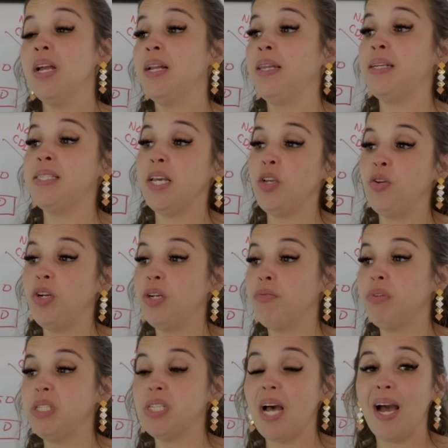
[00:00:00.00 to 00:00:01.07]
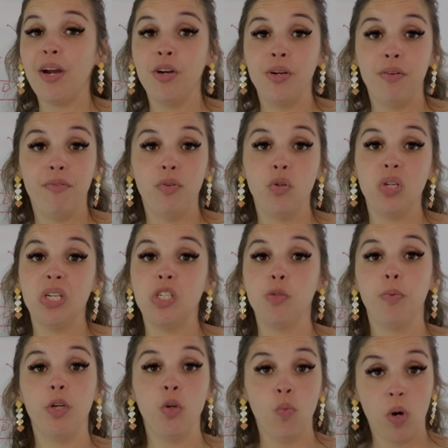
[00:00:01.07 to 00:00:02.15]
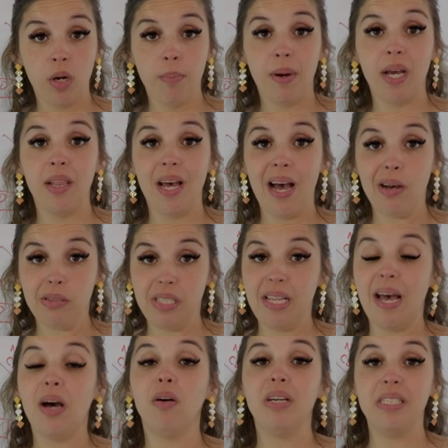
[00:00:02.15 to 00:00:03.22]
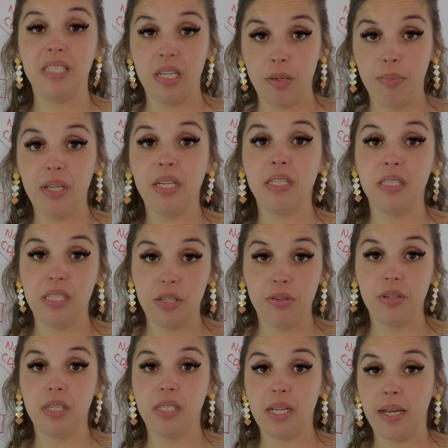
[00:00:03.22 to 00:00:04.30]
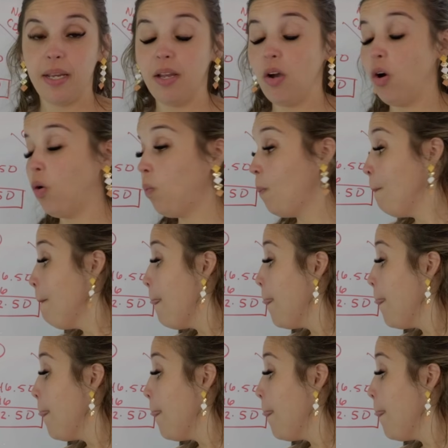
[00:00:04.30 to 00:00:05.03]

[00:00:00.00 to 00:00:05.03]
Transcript: Let's say you're going to retire in a few years but you want to buy the house now, it's going to be considered a second home.